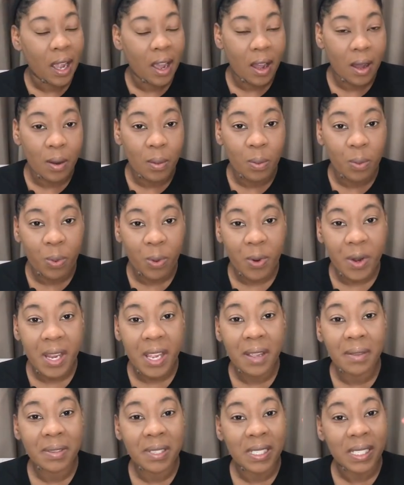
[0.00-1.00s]
a
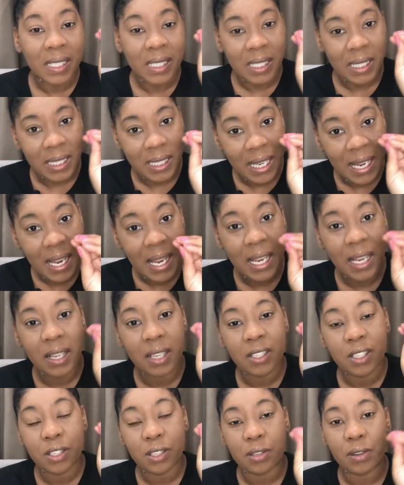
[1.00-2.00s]
brief,
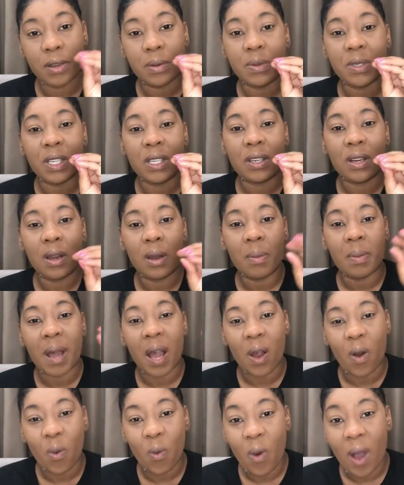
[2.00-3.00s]
succinct description
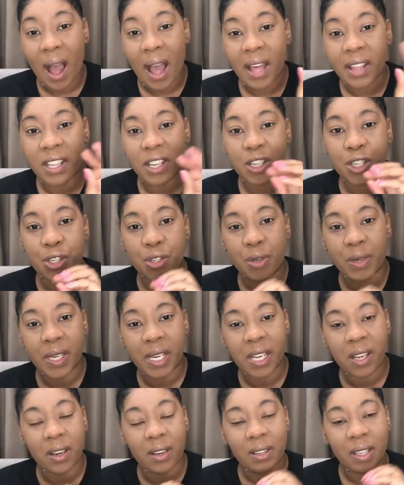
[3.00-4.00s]
about why they're
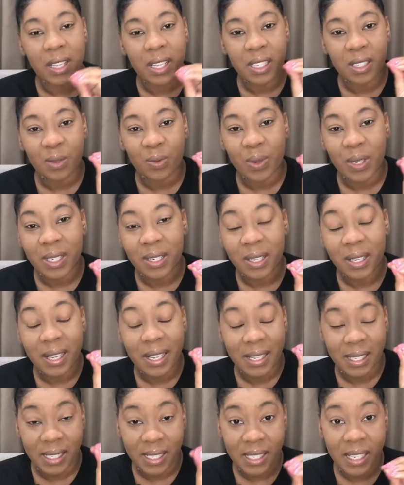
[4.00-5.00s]
joining your list with an
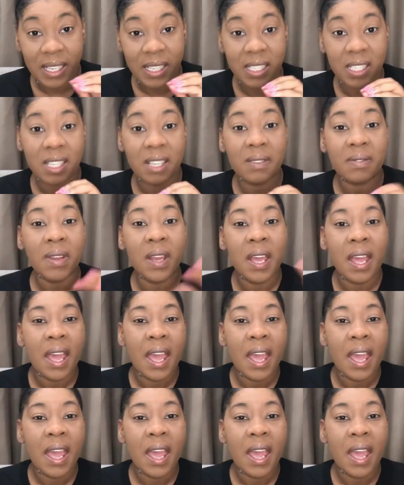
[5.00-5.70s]
incentive